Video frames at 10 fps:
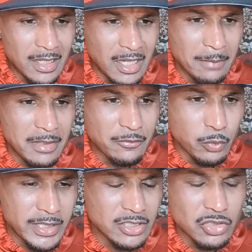um,
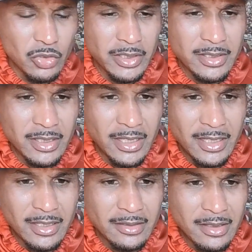if we could do it
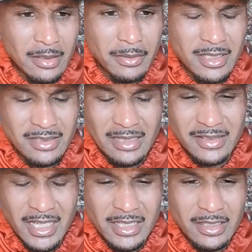in, because I
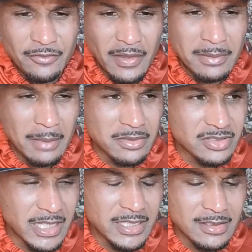think, if I'm not
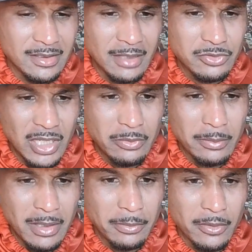mistaken, I'm trying
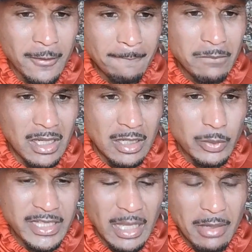to remember,
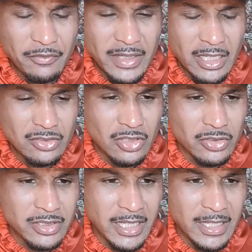uh, we came off an
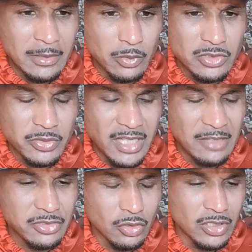Arizona game, which was
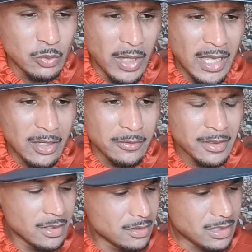absolutely wild.
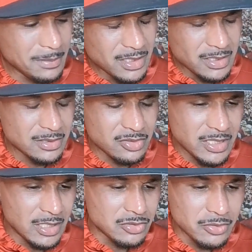Let me look at the
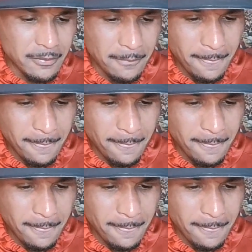schedule.